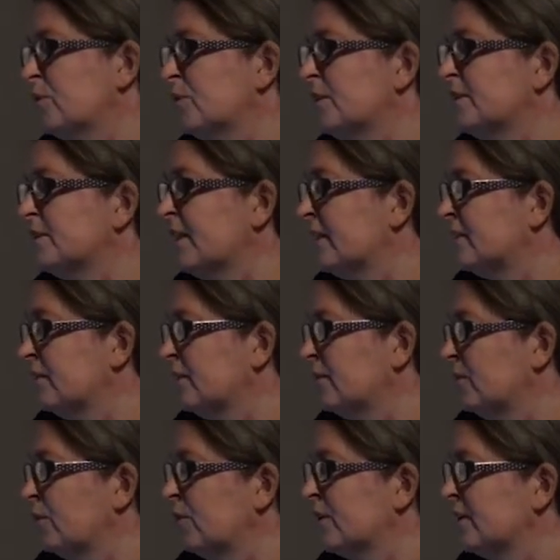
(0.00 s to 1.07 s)
was that
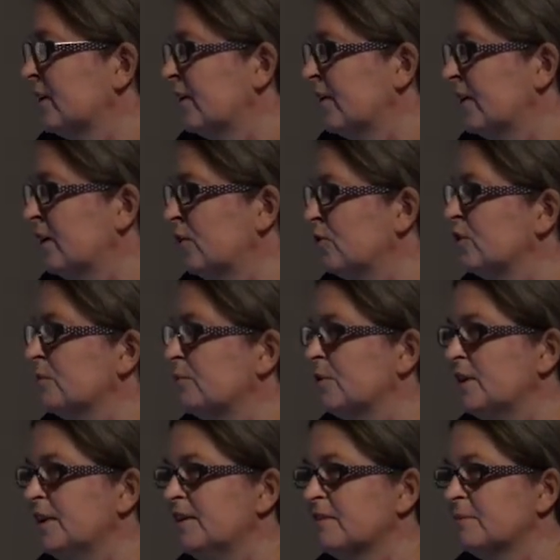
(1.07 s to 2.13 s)
an ordinary local
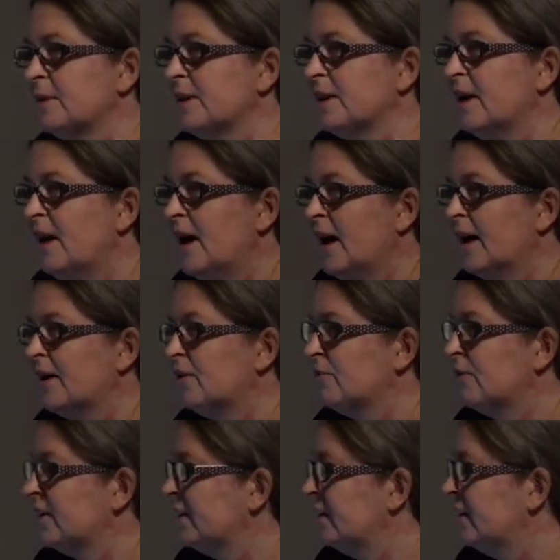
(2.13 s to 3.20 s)
policeman had
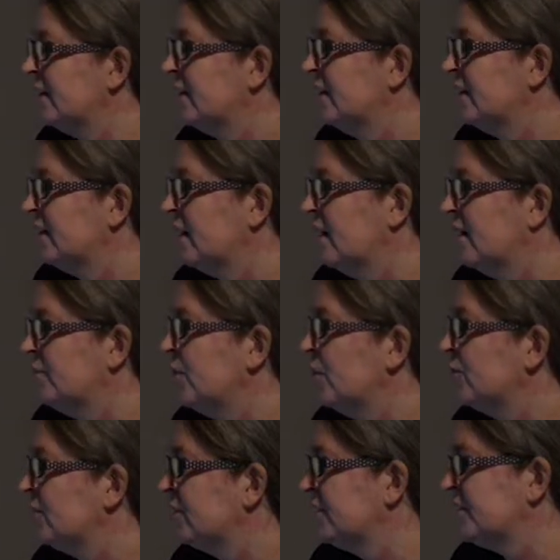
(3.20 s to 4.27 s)
already
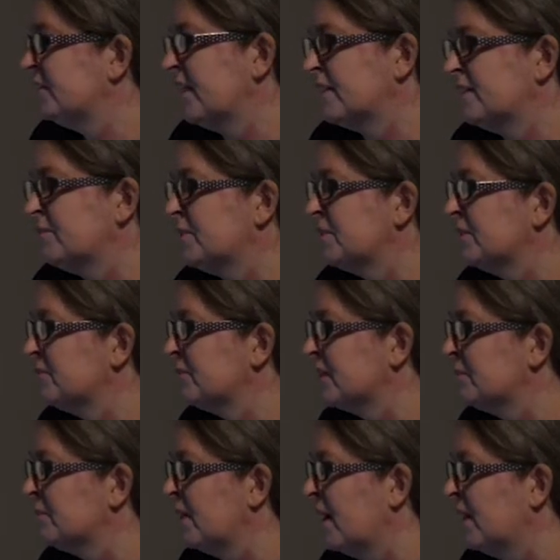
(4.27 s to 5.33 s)
noticed that
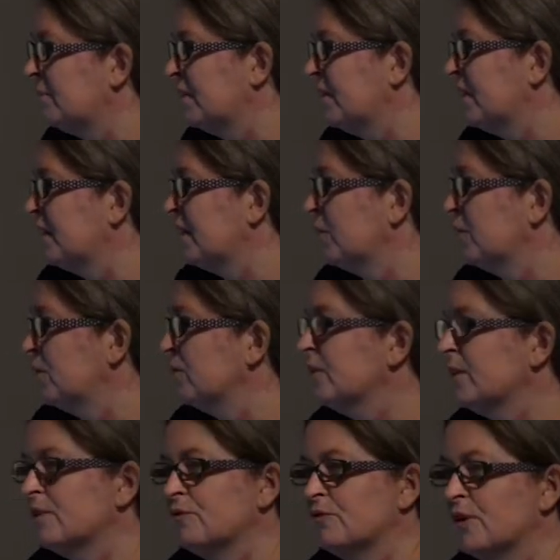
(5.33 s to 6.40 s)
specific apartment that they were
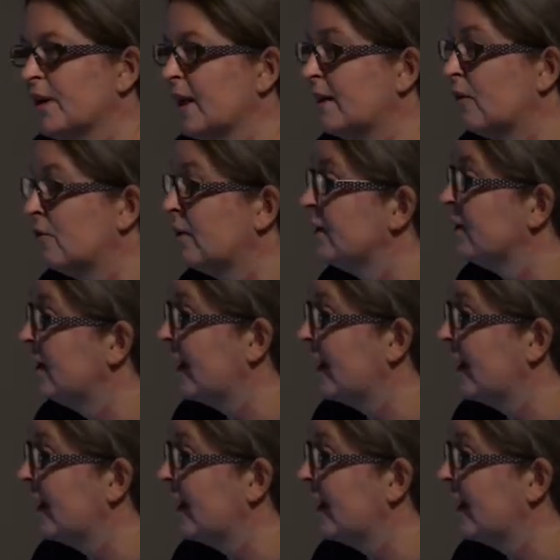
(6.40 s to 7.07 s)
looking for and had already